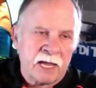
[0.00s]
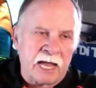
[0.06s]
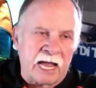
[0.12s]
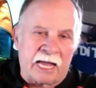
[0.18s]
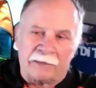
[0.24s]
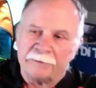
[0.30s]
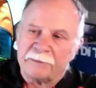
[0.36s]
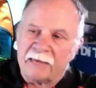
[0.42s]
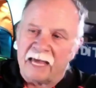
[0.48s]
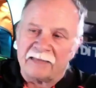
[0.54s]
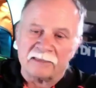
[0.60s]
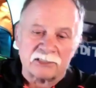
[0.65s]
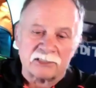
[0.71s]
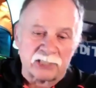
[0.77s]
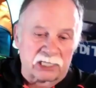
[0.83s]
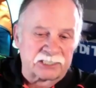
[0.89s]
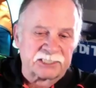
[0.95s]
And then
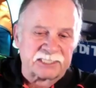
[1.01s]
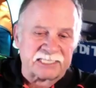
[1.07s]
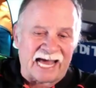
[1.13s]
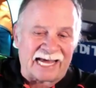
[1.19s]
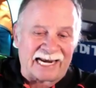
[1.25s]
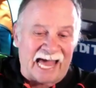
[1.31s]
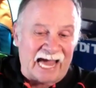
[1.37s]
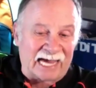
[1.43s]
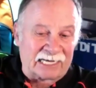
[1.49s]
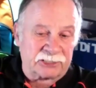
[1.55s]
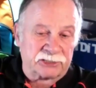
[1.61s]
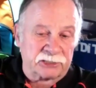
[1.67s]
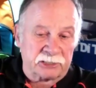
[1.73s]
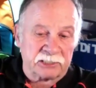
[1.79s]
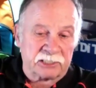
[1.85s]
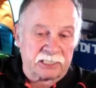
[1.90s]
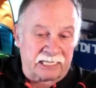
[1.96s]
just that
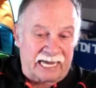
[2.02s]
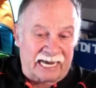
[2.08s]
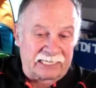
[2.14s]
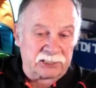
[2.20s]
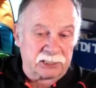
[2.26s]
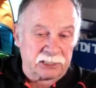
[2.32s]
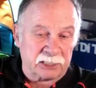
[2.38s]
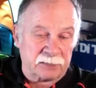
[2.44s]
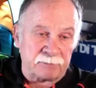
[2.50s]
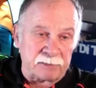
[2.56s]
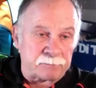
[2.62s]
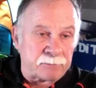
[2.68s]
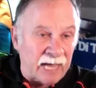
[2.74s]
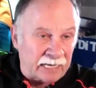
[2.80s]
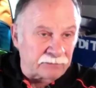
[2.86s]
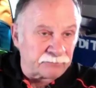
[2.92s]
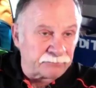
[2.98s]
action can actually be
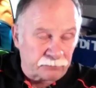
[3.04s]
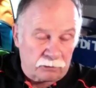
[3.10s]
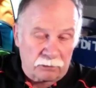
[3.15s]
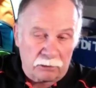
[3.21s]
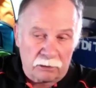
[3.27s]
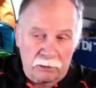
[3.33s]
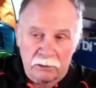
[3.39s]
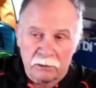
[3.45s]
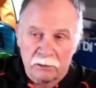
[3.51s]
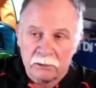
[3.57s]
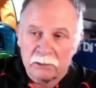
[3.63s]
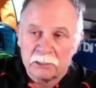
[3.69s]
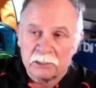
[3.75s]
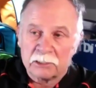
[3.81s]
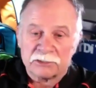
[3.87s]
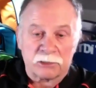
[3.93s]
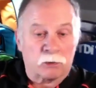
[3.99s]
painful.
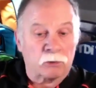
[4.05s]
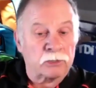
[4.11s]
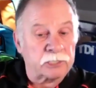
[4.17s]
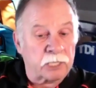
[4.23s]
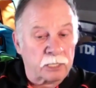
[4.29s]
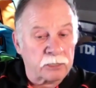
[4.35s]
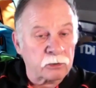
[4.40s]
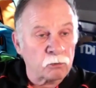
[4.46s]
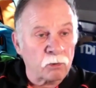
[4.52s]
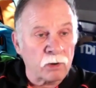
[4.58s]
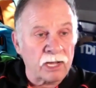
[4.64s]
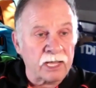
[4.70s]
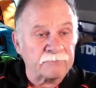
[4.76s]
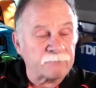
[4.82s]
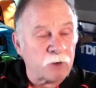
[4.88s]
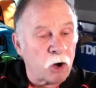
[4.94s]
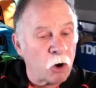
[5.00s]
So another way
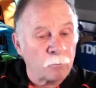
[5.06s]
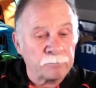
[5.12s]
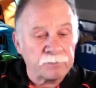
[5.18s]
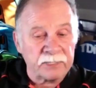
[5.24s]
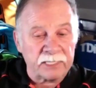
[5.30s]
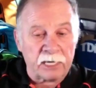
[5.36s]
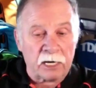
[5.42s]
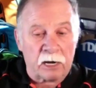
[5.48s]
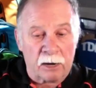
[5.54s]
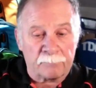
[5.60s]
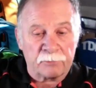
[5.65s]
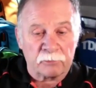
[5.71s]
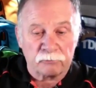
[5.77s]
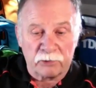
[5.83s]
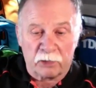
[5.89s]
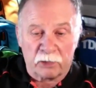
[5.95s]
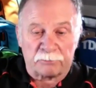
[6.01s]
of opening up a
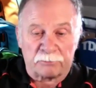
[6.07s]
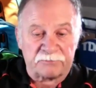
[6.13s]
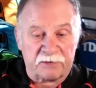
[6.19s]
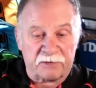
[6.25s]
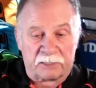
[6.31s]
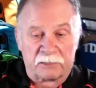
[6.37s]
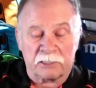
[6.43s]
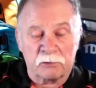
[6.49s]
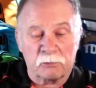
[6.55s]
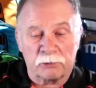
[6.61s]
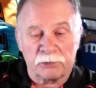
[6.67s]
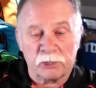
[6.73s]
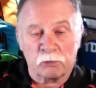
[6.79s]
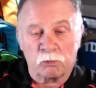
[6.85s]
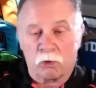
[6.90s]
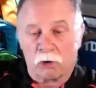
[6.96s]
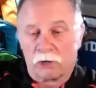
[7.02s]
reel, particularly when
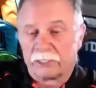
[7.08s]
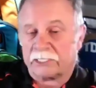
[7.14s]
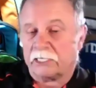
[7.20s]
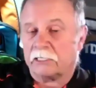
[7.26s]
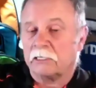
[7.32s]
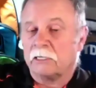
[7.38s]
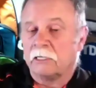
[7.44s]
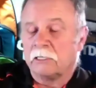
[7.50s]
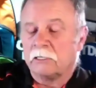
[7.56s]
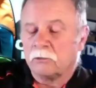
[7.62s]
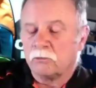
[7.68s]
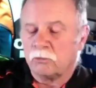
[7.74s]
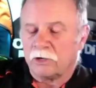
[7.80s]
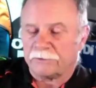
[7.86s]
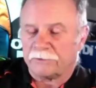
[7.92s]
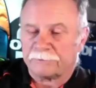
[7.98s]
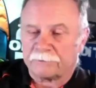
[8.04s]
you're working
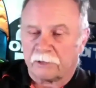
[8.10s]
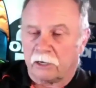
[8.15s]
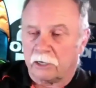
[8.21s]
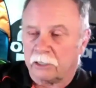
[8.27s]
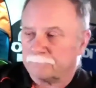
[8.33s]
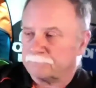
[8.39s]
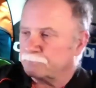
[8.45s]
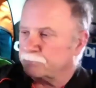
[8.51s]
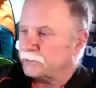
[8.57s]
with the